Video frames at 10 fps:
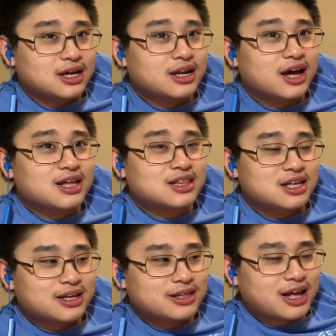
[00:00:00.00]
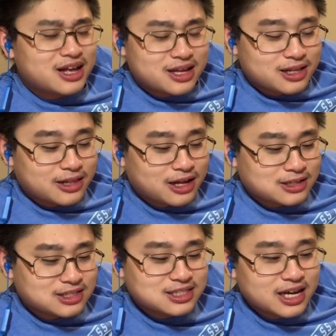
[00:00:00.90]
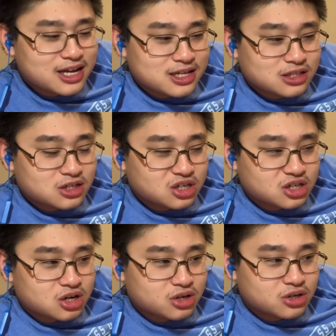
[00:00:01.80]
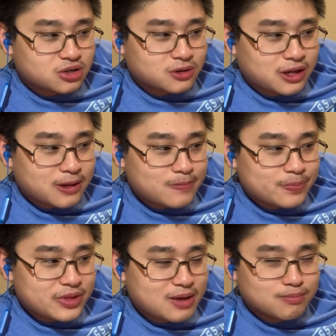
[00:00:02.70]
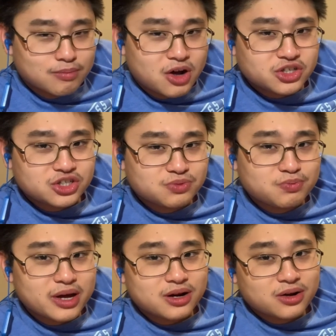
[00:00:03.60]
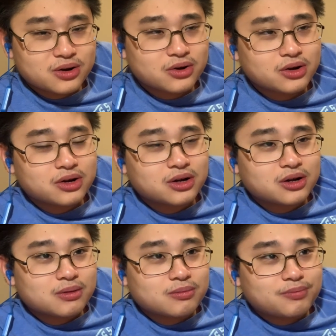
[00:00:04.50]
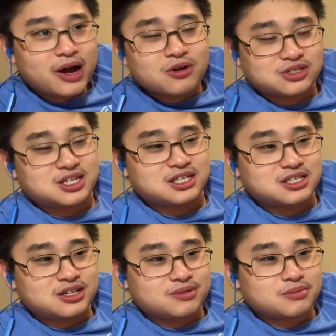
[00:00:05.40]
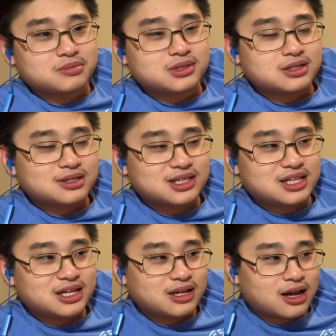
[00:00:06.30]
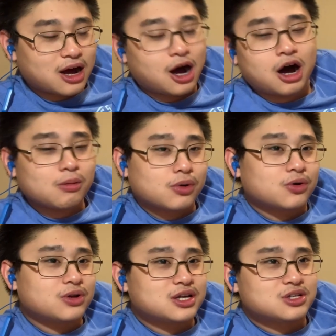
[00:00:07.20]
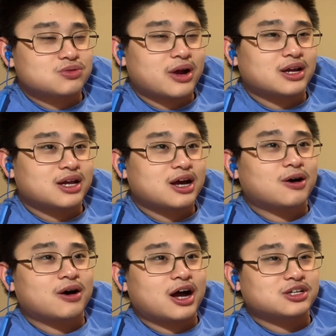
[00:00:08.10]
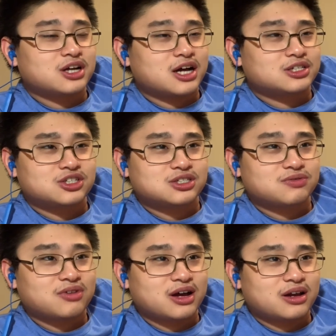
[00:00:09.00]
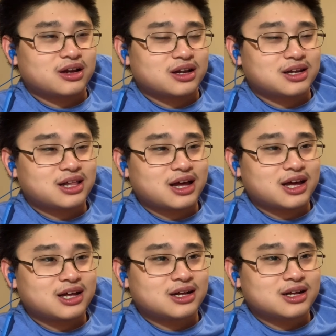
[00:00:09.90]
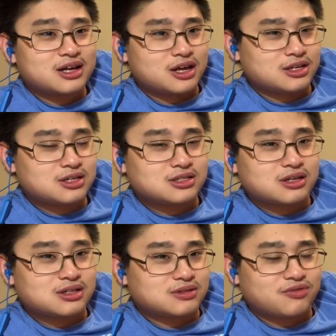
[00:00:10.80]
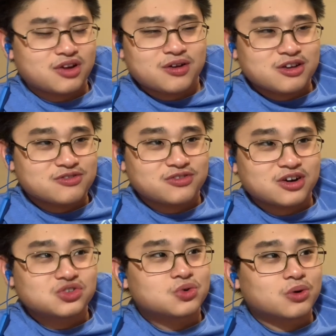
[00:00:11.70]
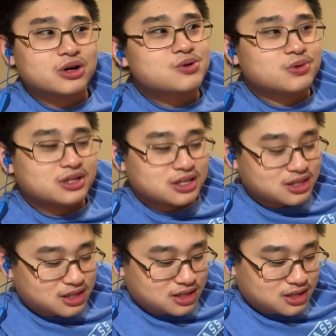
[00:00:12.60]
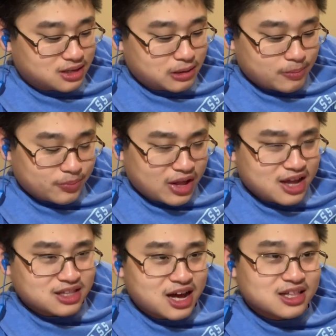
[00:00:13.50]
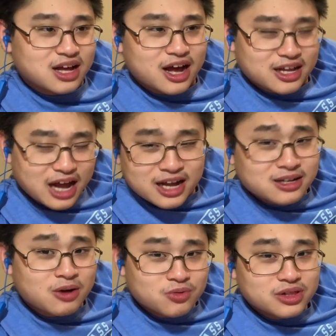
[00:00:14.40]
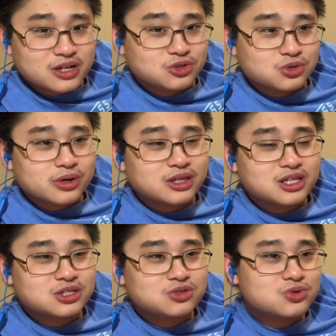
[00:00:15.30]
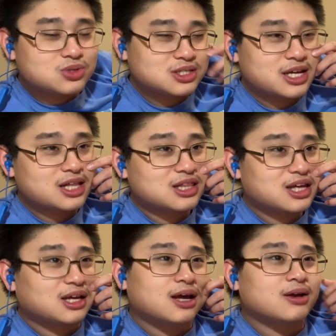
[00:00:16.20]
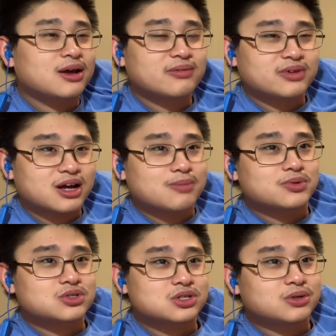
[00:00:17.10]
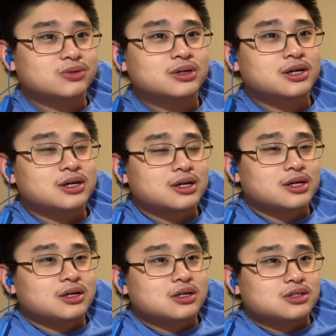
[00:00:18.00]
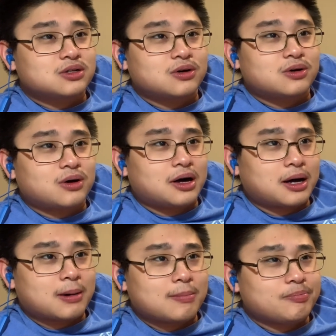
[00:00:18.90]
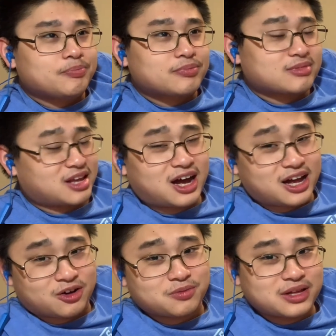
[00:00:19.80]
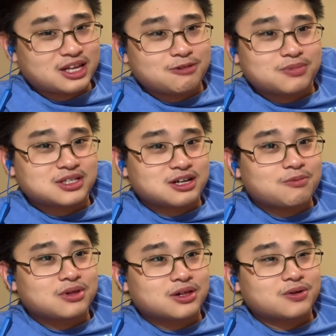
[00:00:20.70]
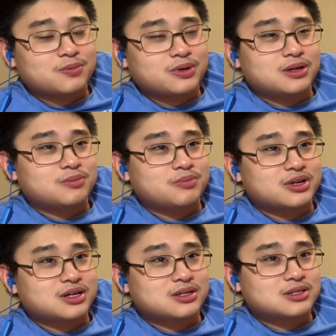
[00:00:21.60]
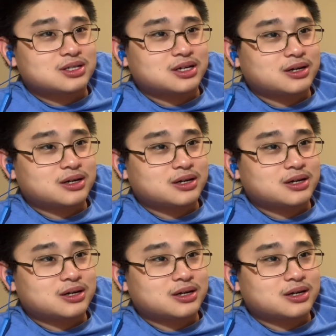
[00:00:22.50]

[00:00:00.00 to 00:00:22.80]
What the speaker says: and I think that that stands are like a much better power system than a Hamon is right now. I just find that it's very fun to work with, and I really enjoyed this new stand thing every episode. So yeah, I hope they keep this up a little bit, because